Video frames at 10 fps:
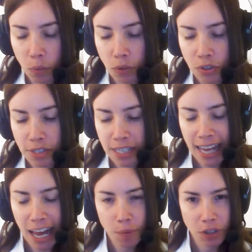We'll
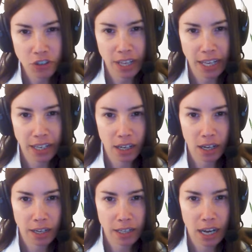see how much they
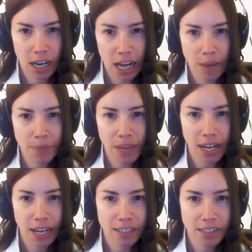cut. I'm
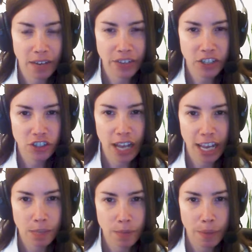not as dovish
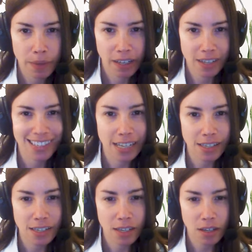as maybe the
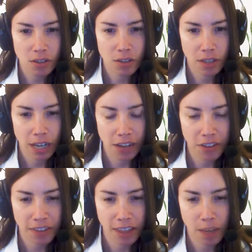consensus is, that I
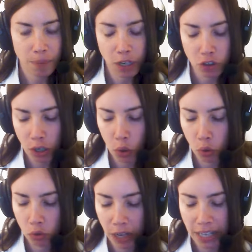think that they might try to
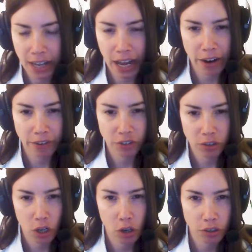hold rates higher
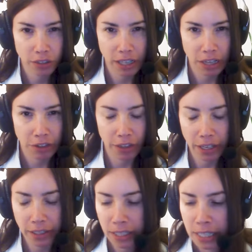for longer than they
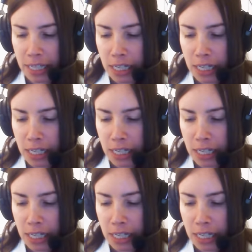think.